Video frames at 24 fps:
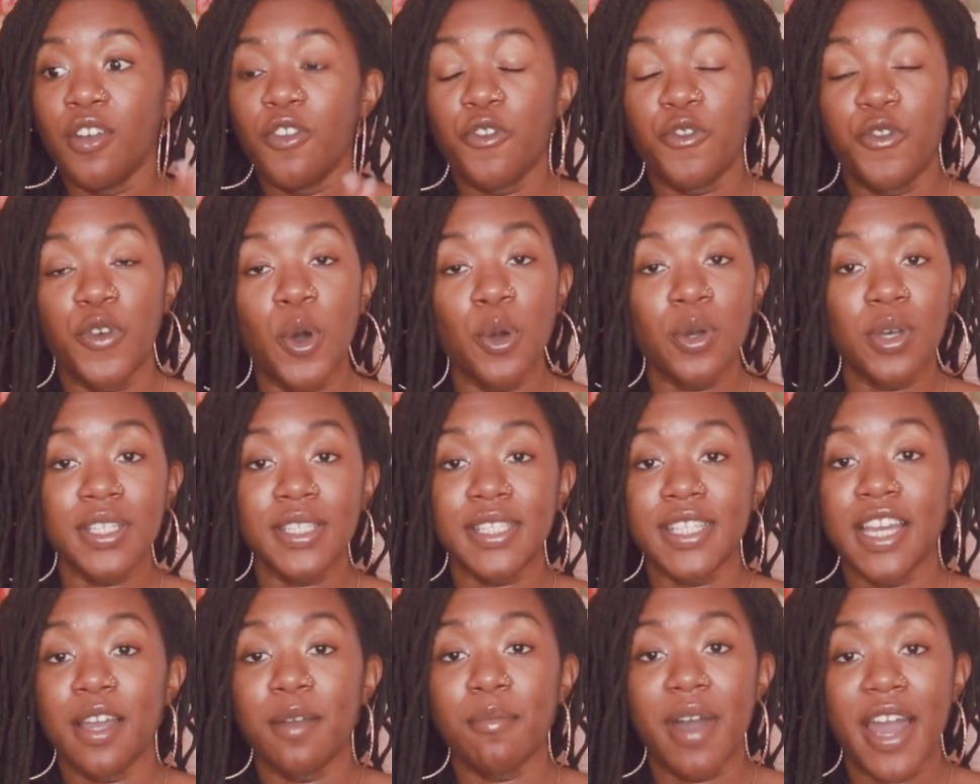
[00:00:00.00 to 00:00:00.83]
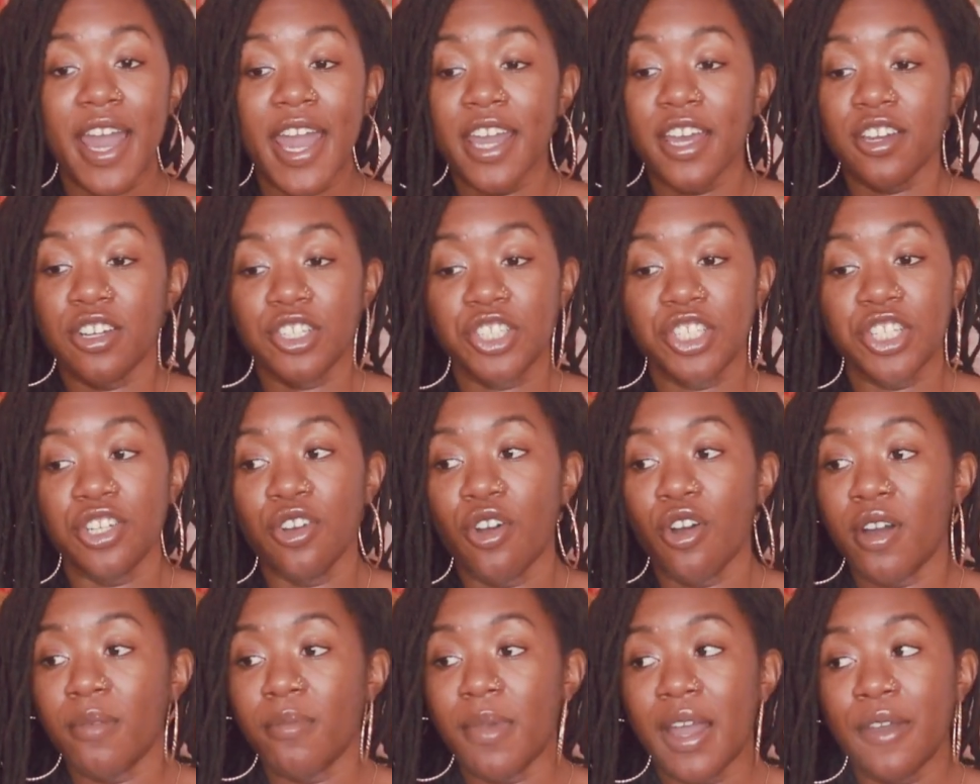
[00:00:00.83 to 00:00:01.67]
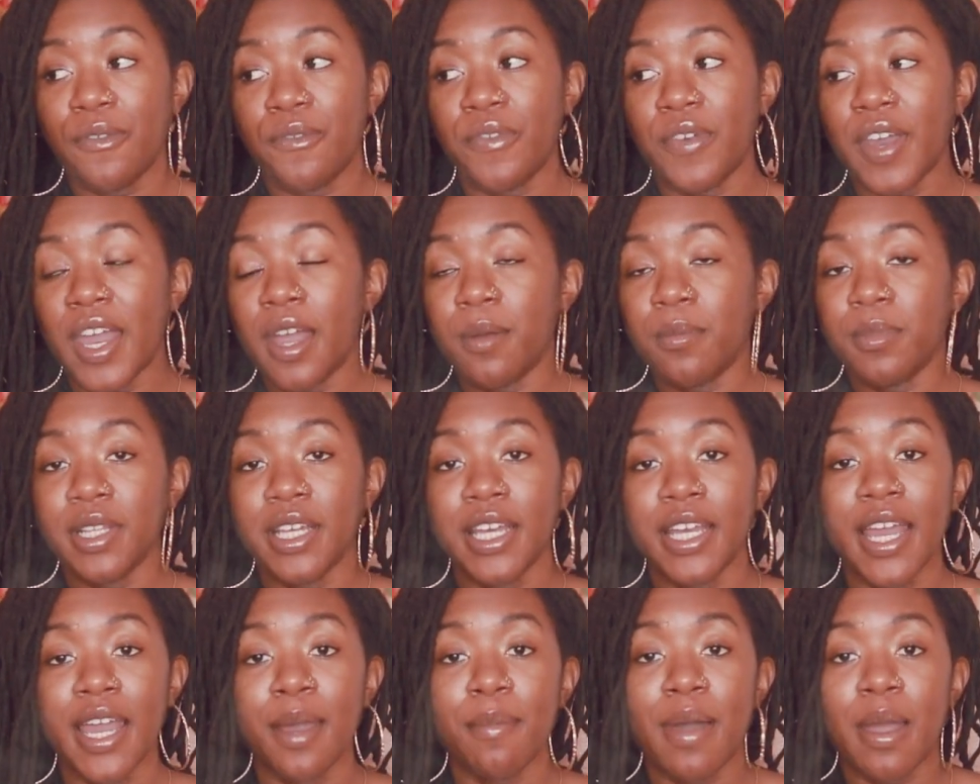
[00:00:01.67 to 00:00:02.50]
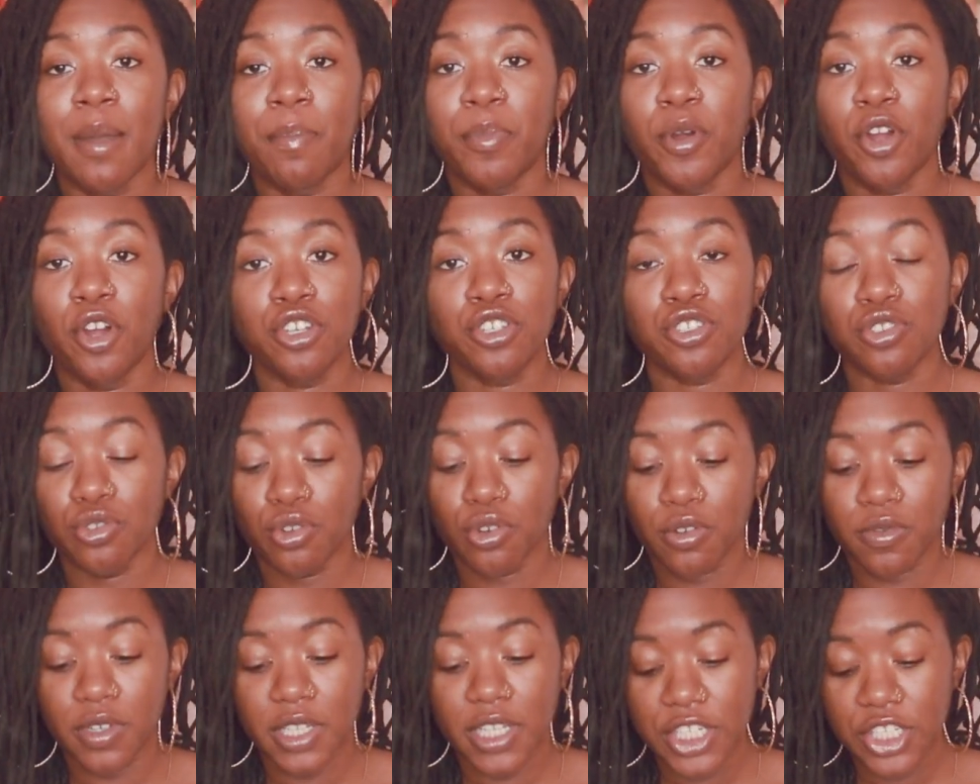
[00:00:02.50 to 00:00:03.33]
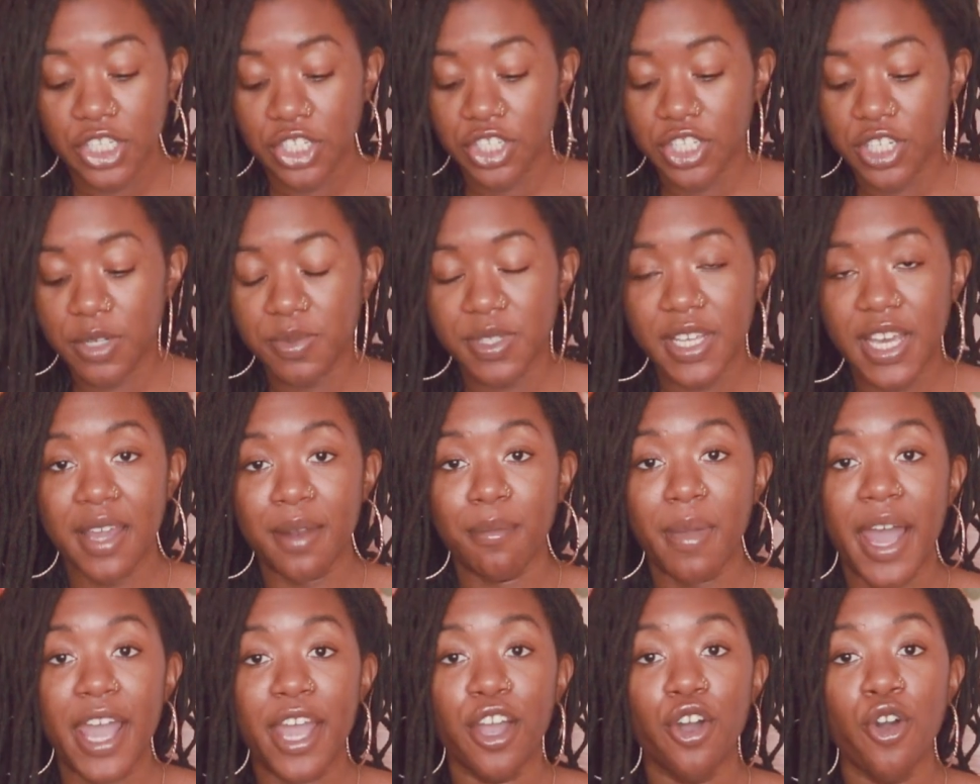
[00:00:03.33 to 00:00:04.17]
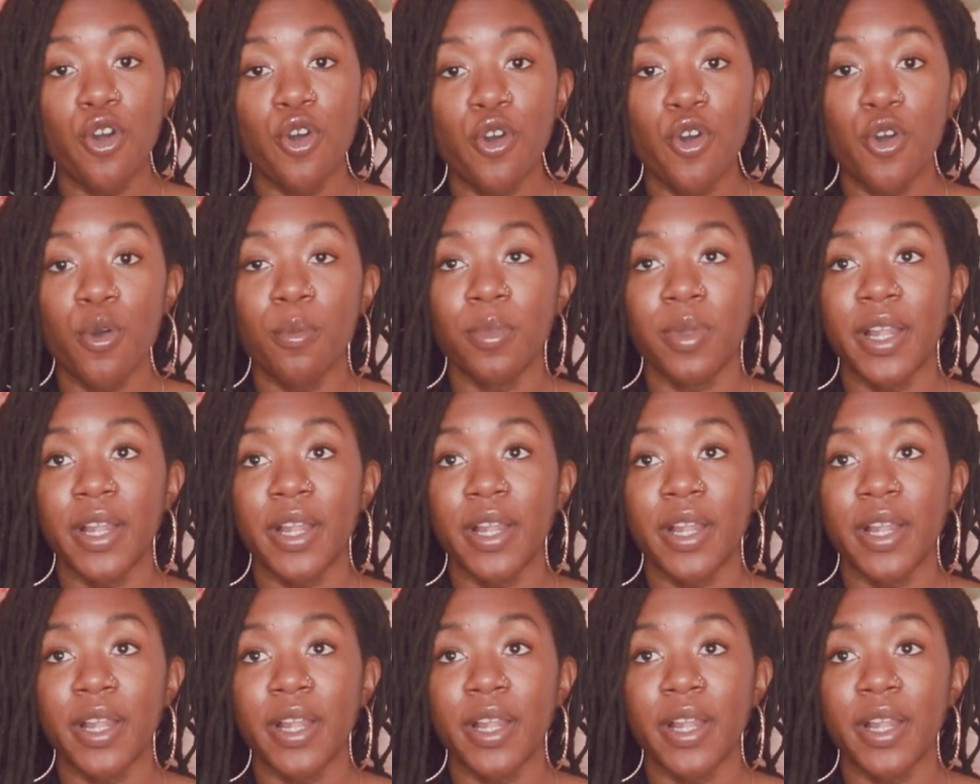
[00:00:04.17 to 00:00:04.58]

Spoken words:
focusing my energy on my family and my personal relationships and my home.